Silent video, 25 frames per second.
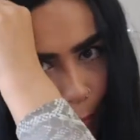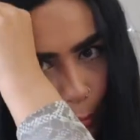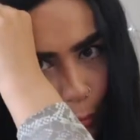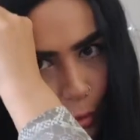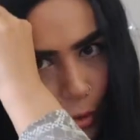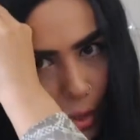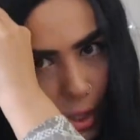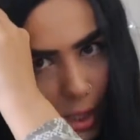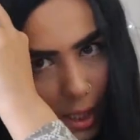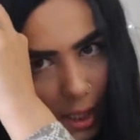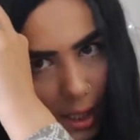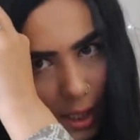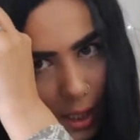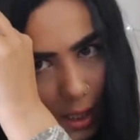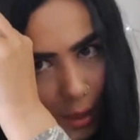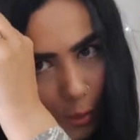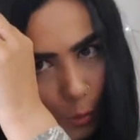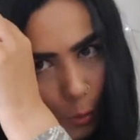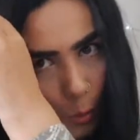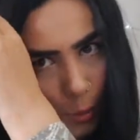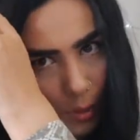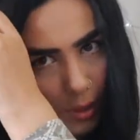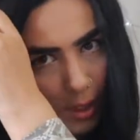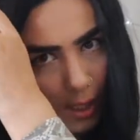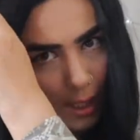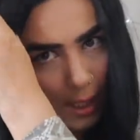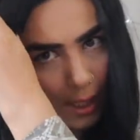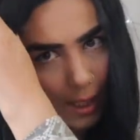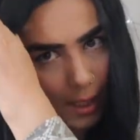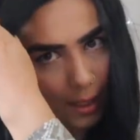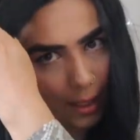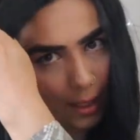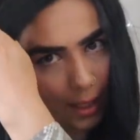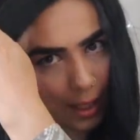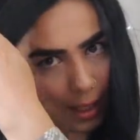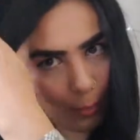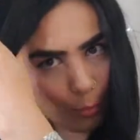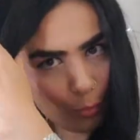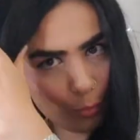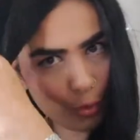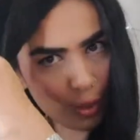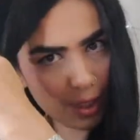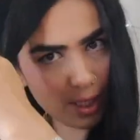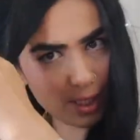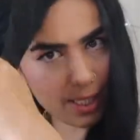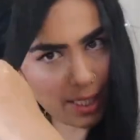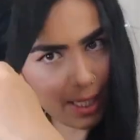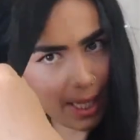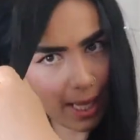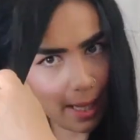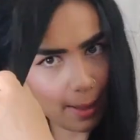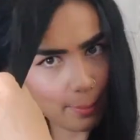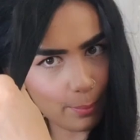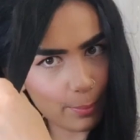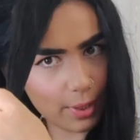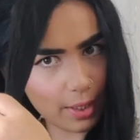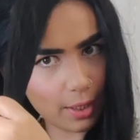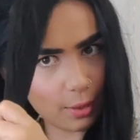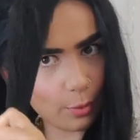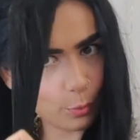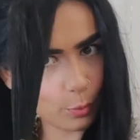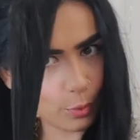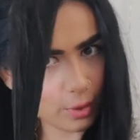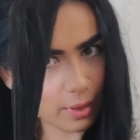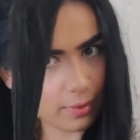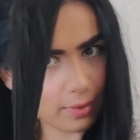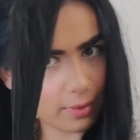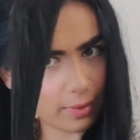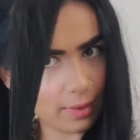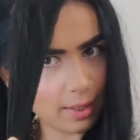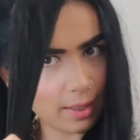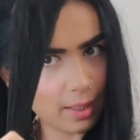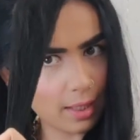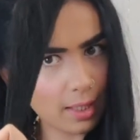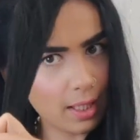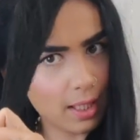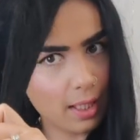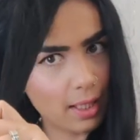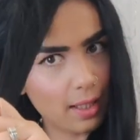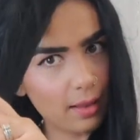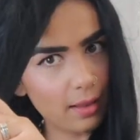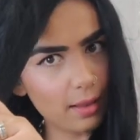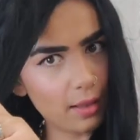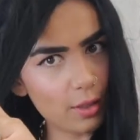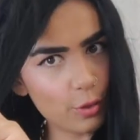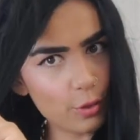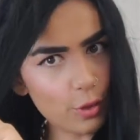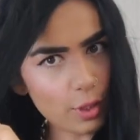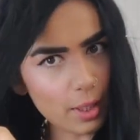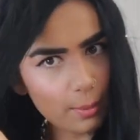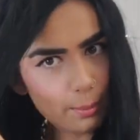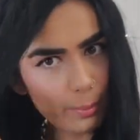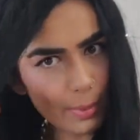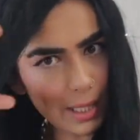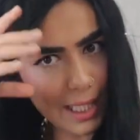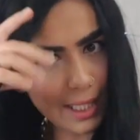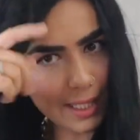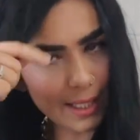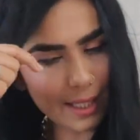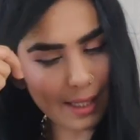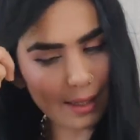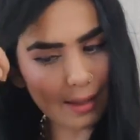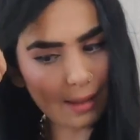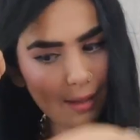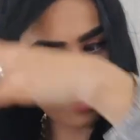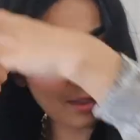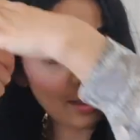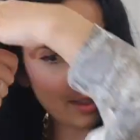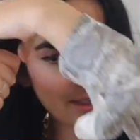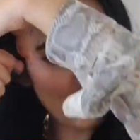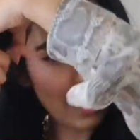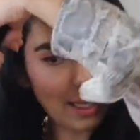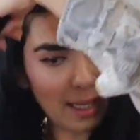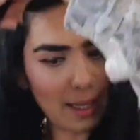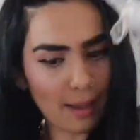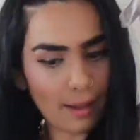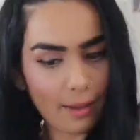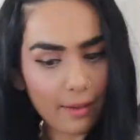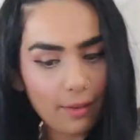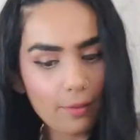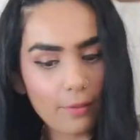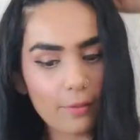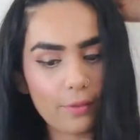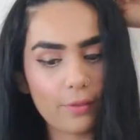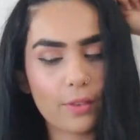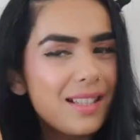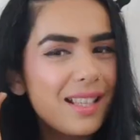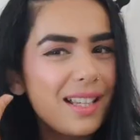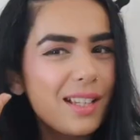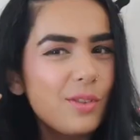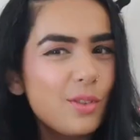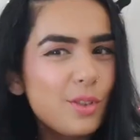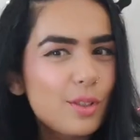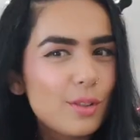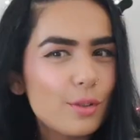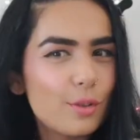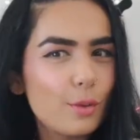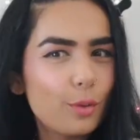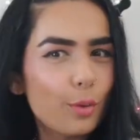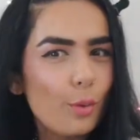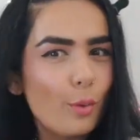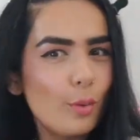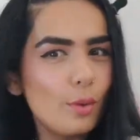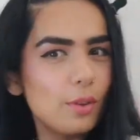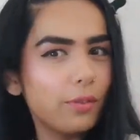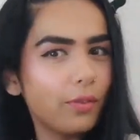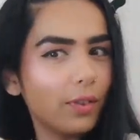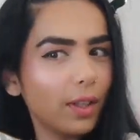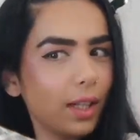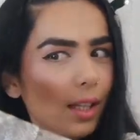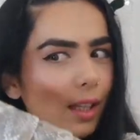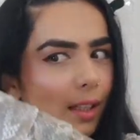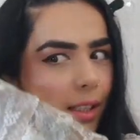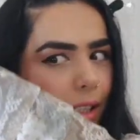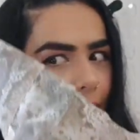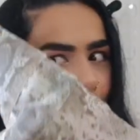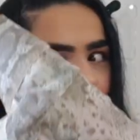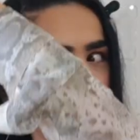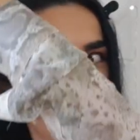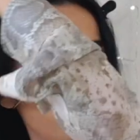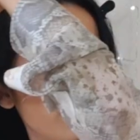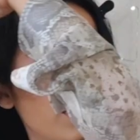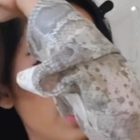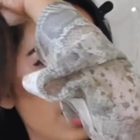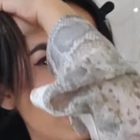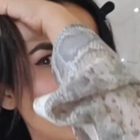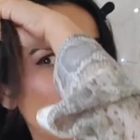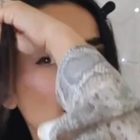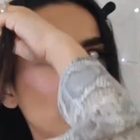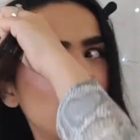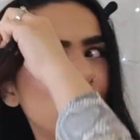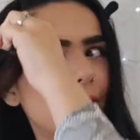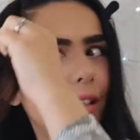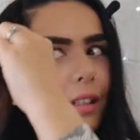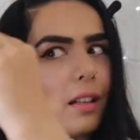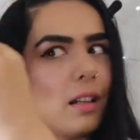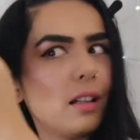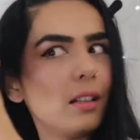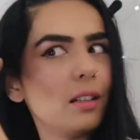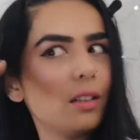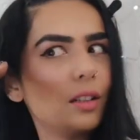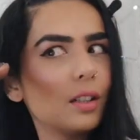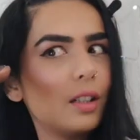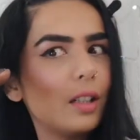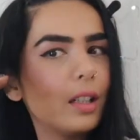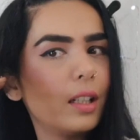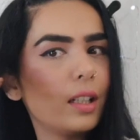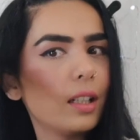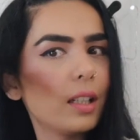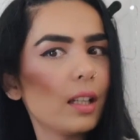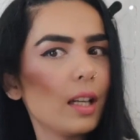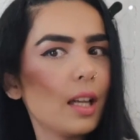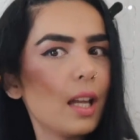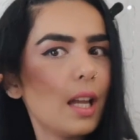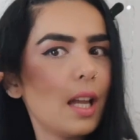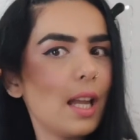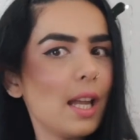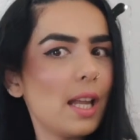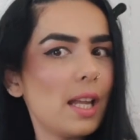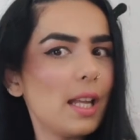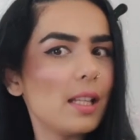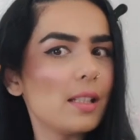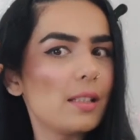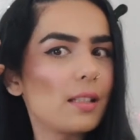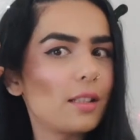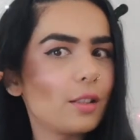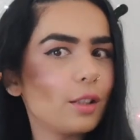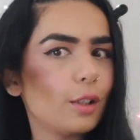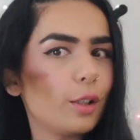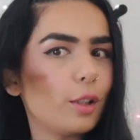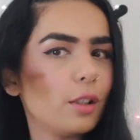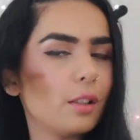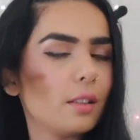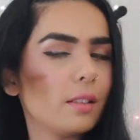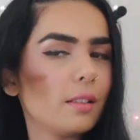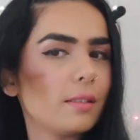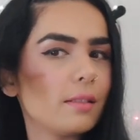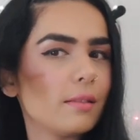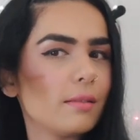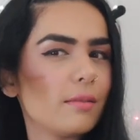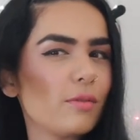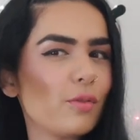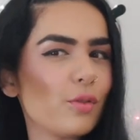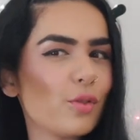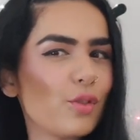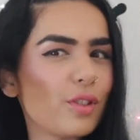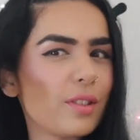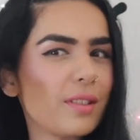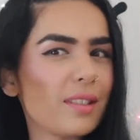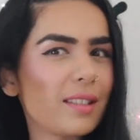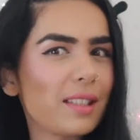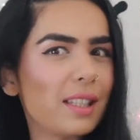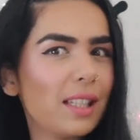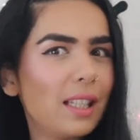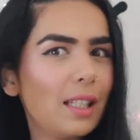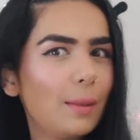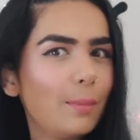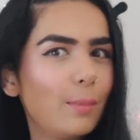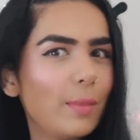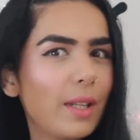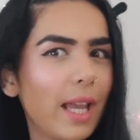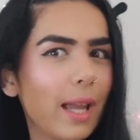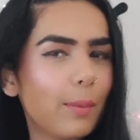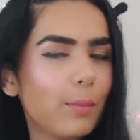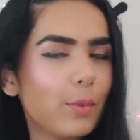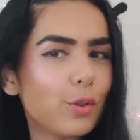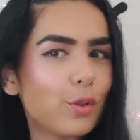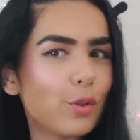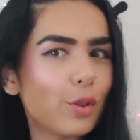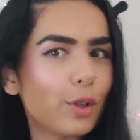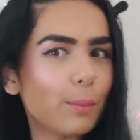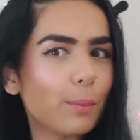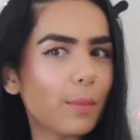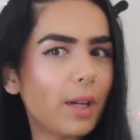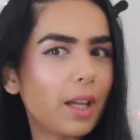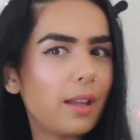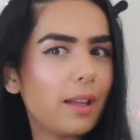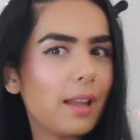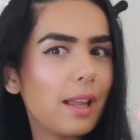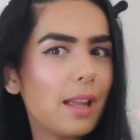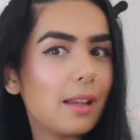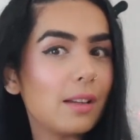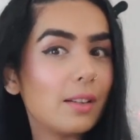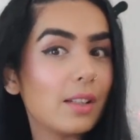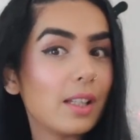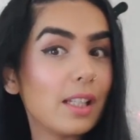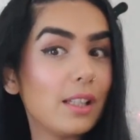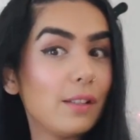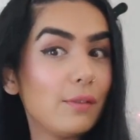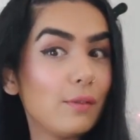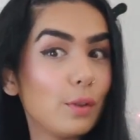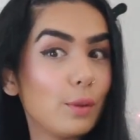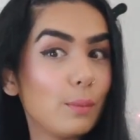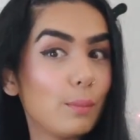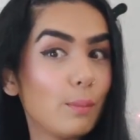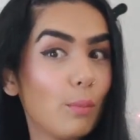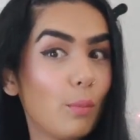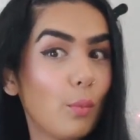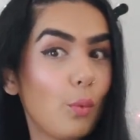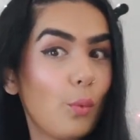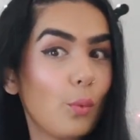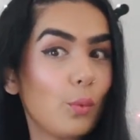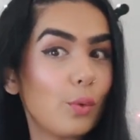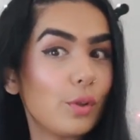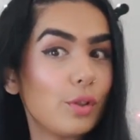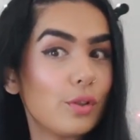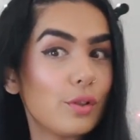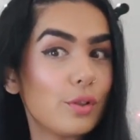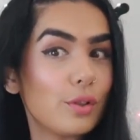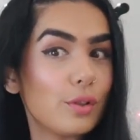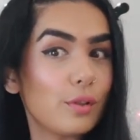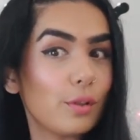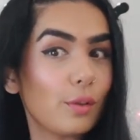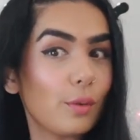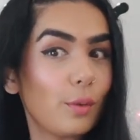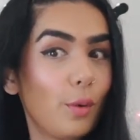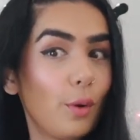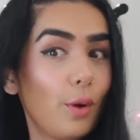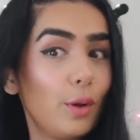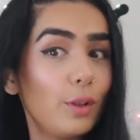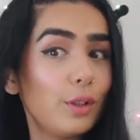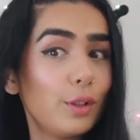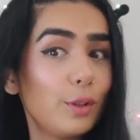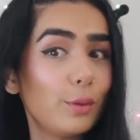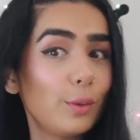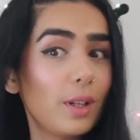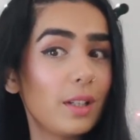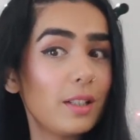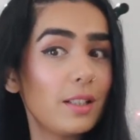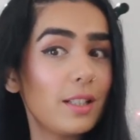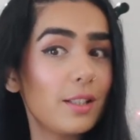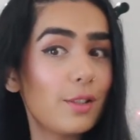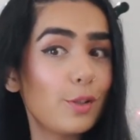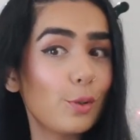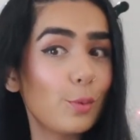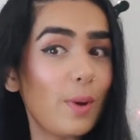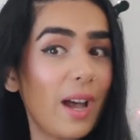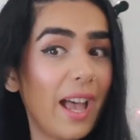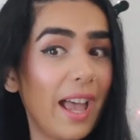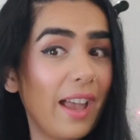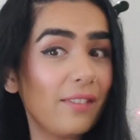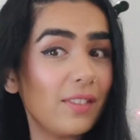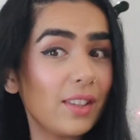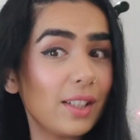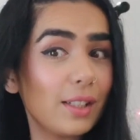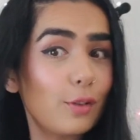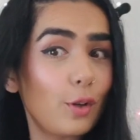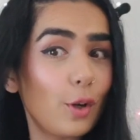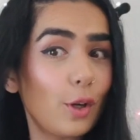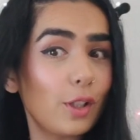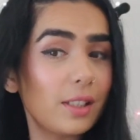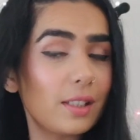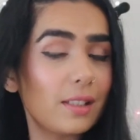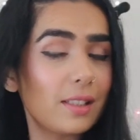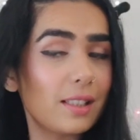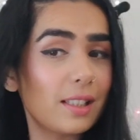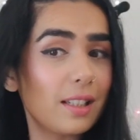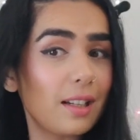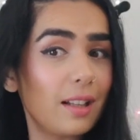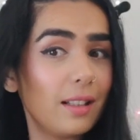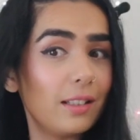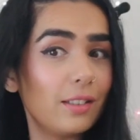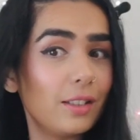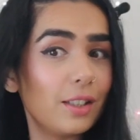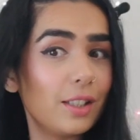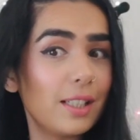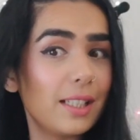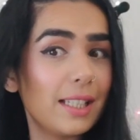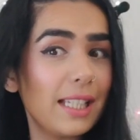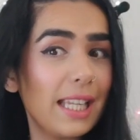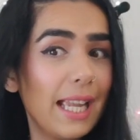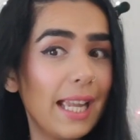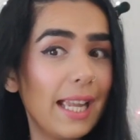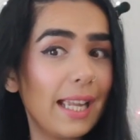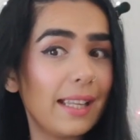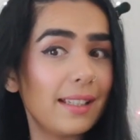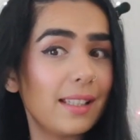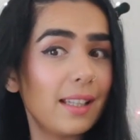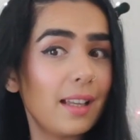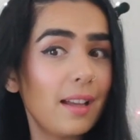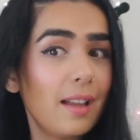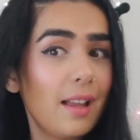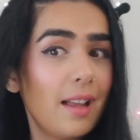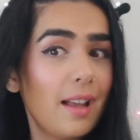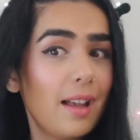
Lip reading: pretty okay and pretty happy with the jet black hair I have. Because I just know if I keep getting it colored, it's gonna just keep damaging my hair even more. So all you girls who haven't got it colored yet,